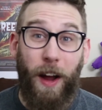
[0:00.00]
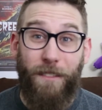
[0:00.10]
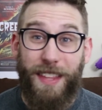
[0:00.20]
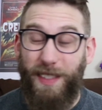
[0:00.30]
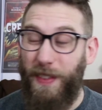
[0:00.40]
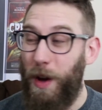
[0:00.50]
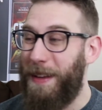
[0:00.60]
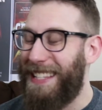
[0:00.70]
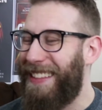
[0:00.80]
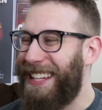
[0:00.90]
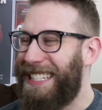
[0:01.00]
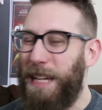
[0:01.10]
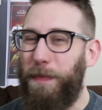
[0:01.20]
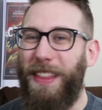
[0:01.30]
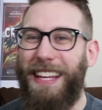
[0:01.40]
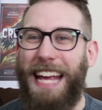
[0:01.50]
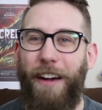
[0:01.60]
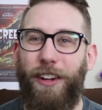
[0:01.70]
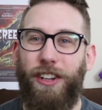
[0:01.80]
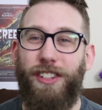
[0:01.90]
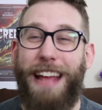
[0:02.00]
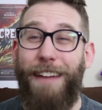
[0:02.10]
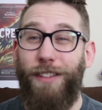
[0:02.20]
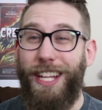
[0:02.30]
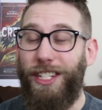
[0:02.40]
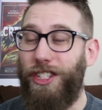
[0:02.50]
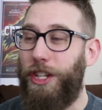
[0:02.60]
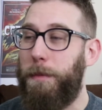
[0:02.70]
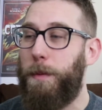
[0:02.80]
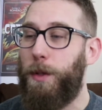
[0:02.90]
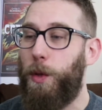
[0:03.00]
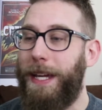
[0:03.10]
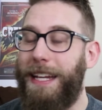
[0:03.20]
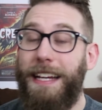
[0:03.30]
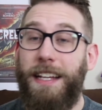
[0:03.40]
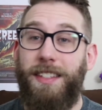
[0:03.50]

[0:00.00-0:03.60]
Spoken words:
of this film is how they deepen the characters and relationships between